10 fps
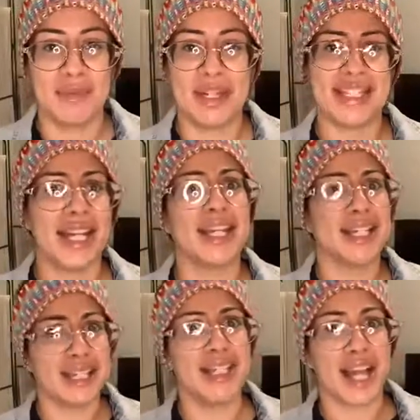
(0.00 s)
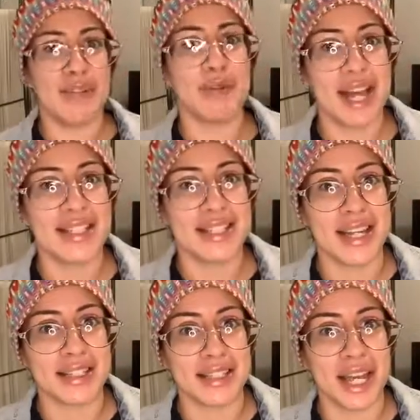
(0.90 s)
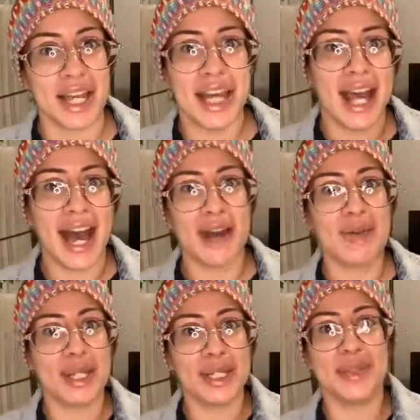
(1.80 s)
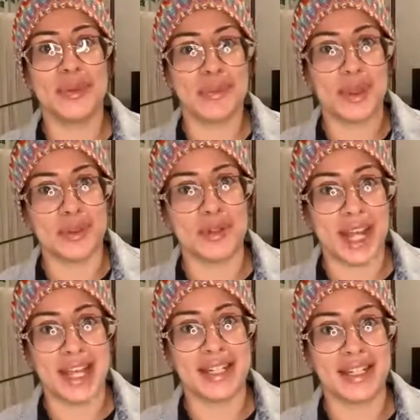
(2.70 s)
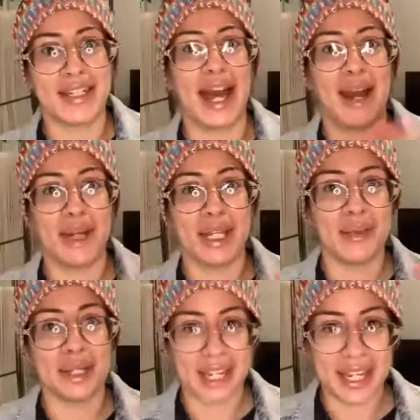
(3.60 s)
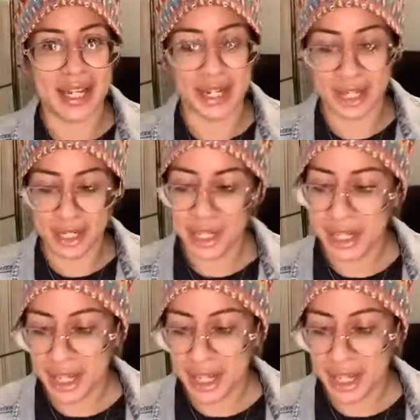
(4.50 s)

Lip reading: But it's like, everyone has sex, okay? How are you procreated? How are you here?